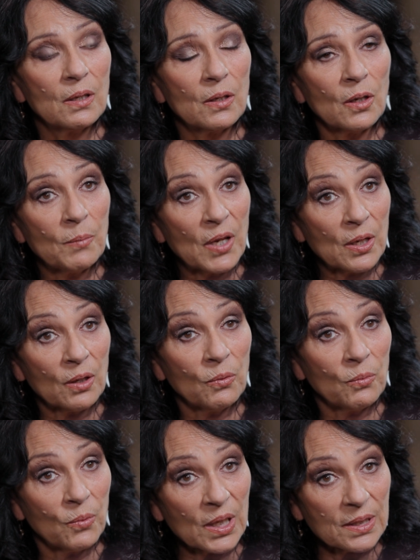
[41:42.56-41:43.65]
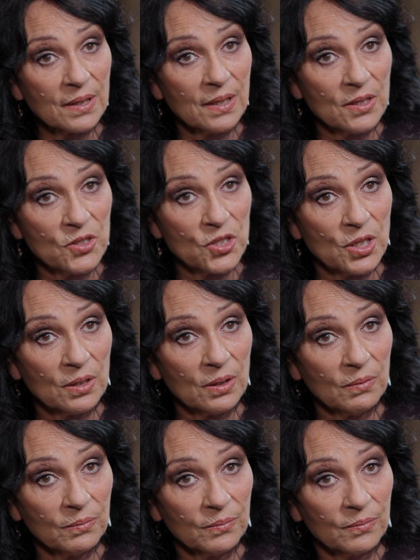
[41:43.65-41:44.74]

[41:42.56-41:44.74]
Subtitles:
no matter what their gender,